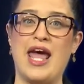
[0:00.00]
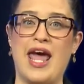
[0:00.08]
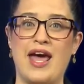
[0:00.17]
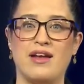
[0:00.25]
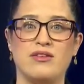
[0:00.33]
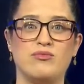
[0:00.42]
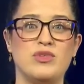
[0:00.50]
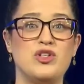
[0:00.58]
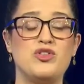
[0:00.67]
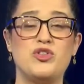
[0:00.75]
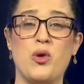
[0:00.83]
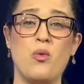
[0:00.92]
and
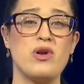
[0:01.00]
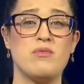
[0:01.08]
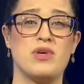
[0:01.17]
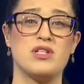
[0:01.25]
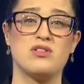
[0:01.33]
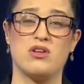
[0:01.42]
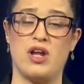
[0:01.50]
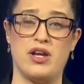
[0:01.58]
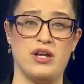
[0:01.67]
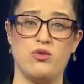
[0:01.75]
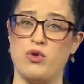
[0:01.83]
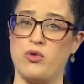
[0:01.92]
you don't want to miss on
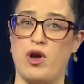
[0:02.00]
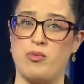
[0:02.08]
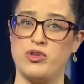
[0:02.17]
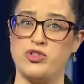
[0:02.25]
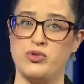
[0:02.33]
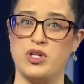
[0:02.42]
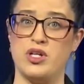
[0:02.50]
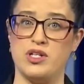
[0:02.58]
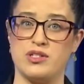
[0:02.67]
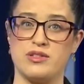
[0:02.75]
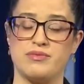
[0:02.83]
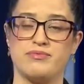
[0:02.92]
any growth
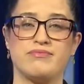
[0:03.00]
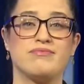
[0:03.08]
opportunities.